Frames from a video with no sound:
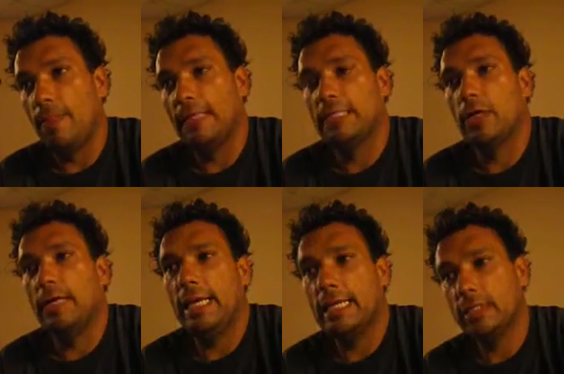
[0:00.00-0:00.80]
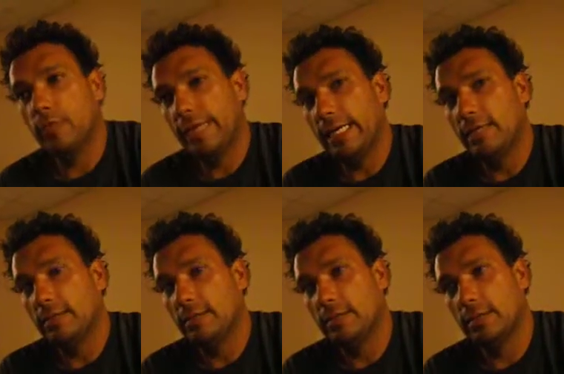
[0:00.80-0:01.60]
so he has a ring.
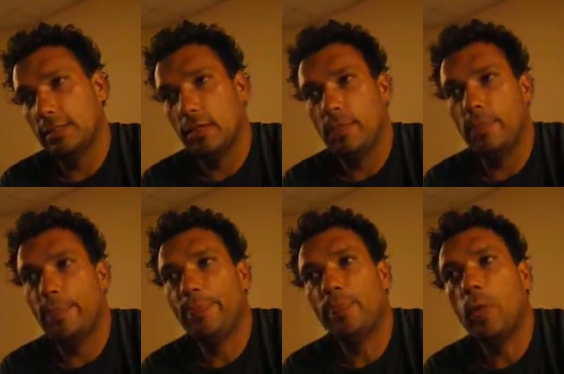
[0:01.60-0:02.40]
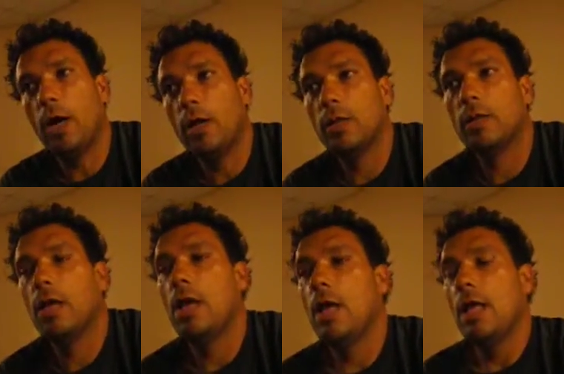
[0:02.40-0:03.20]
And so, well,
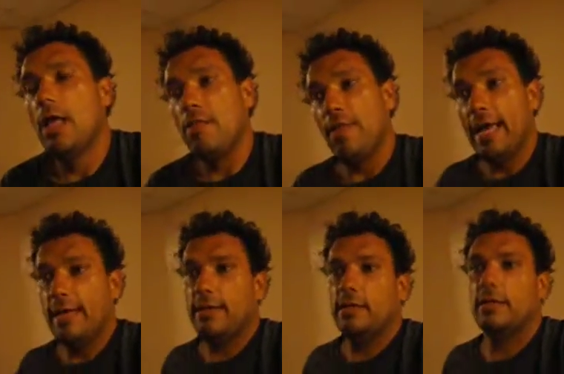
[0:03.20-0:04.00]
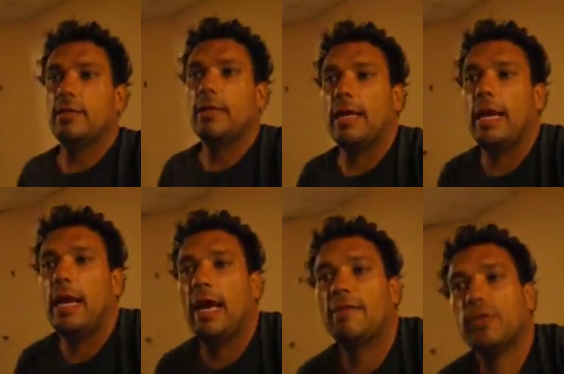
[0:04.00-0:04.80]
then
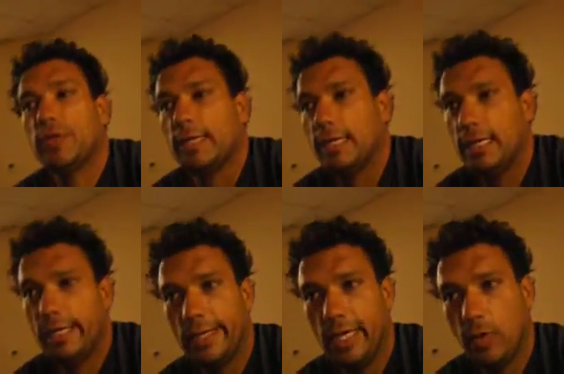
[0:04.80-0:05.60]
after he